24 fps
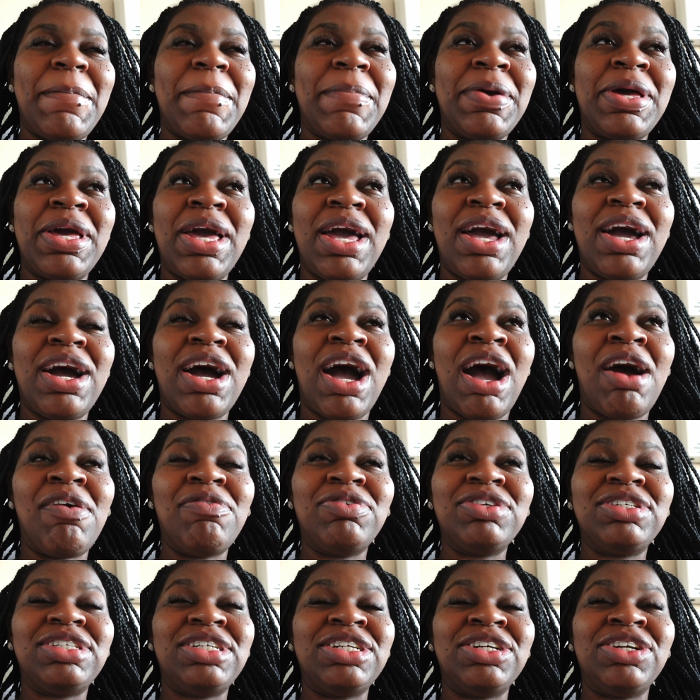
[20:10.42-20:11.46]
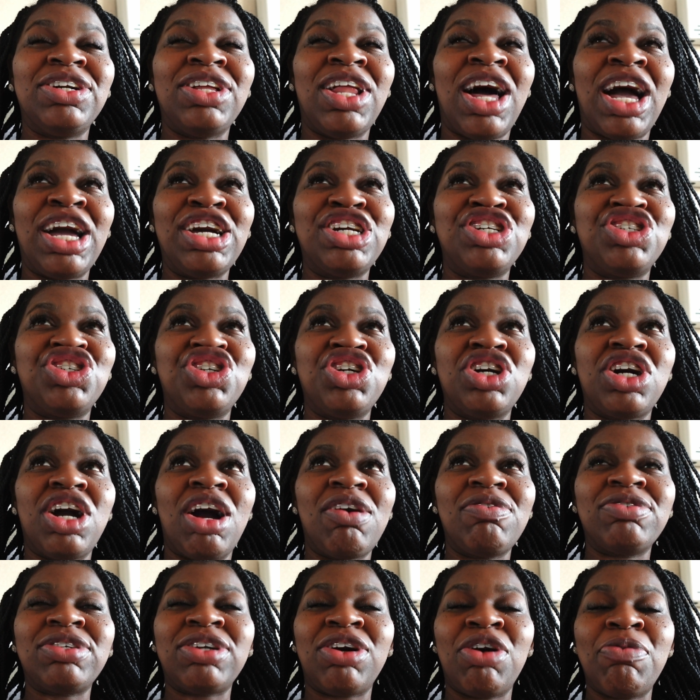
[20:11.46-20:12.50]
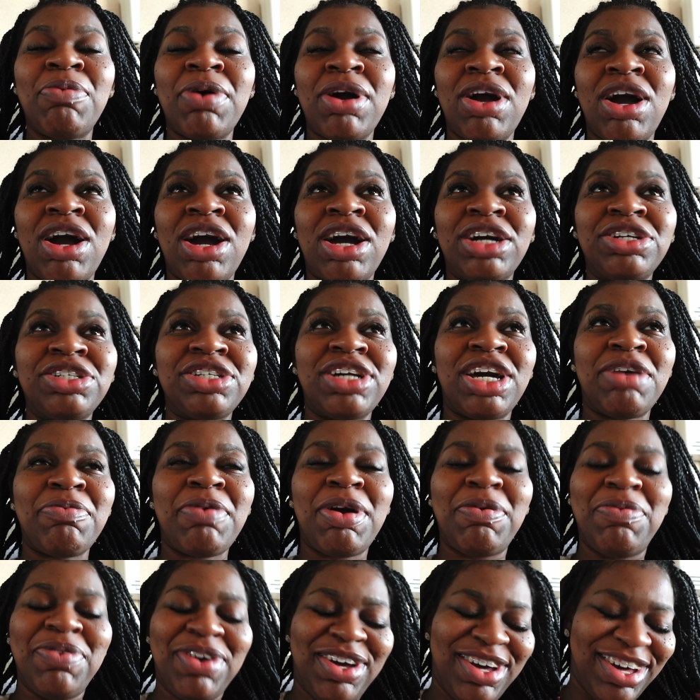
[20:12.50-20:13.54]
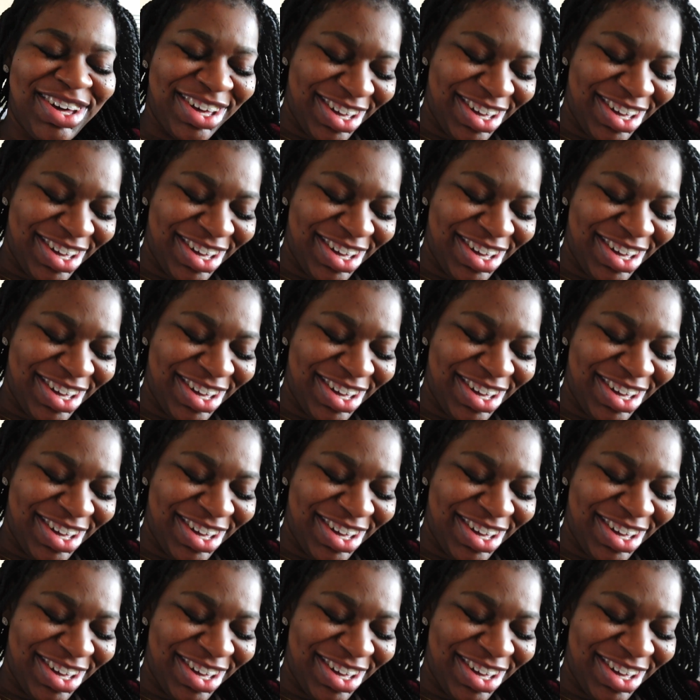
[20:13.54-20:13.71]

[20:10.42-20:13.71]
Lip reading: yeah, I was still like shook. I was like, oh my god, I just had a baby.